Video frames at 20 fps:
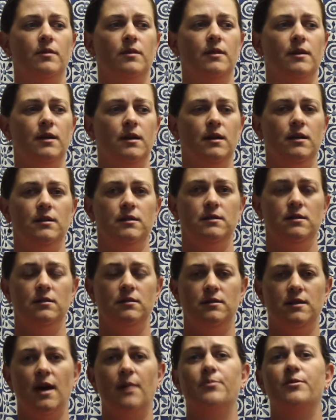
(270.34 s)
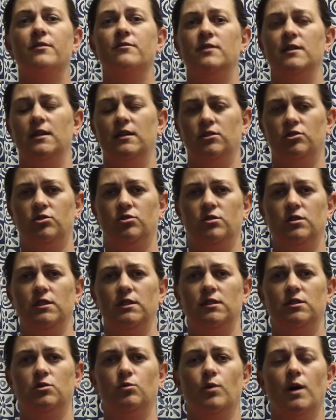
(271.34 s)
the depth of the
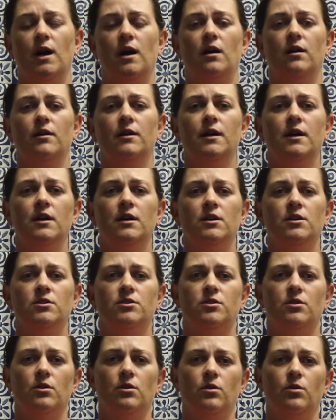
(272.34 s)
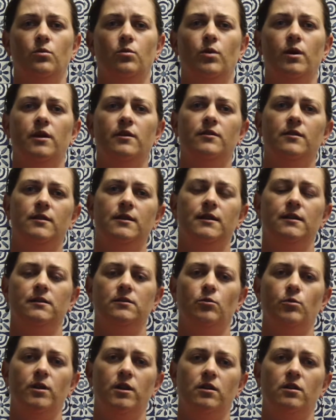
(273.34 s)
injury as well. So one of
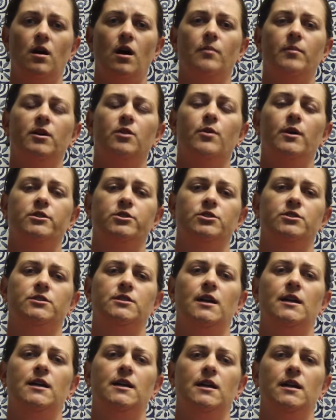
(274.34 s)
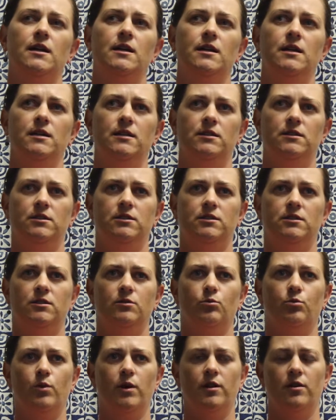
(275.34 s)
the common questions I get is
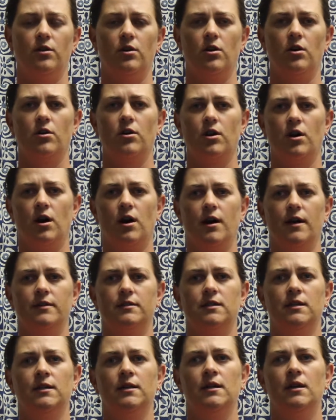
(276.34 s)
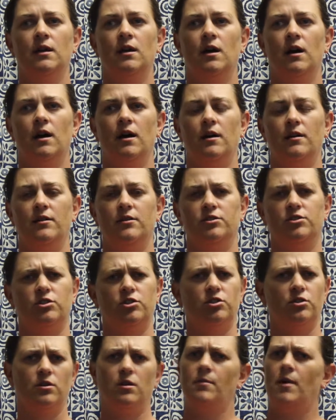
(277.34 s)
whether or not there's a
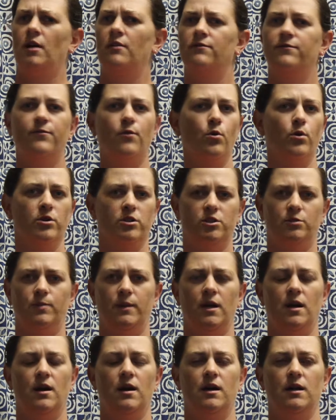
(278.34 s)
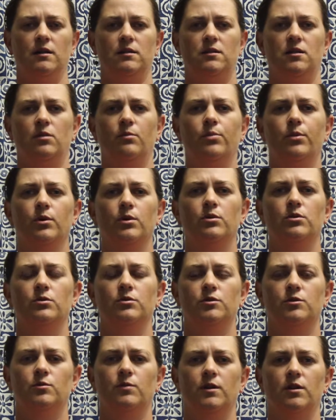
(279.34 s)
certain amount of force behind the
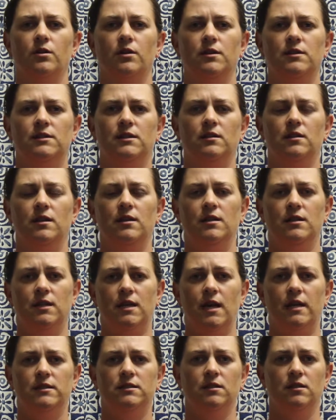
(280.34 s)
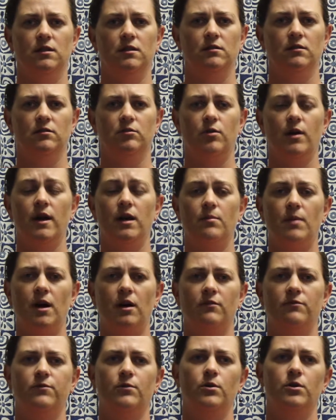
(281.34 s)
bruise, whether it indicates a great
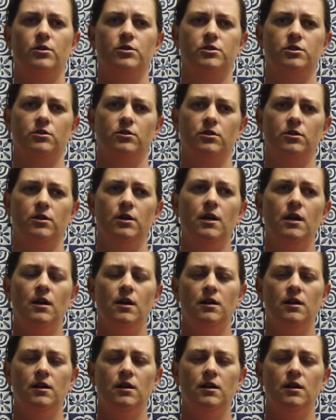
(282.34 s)
amount of force, or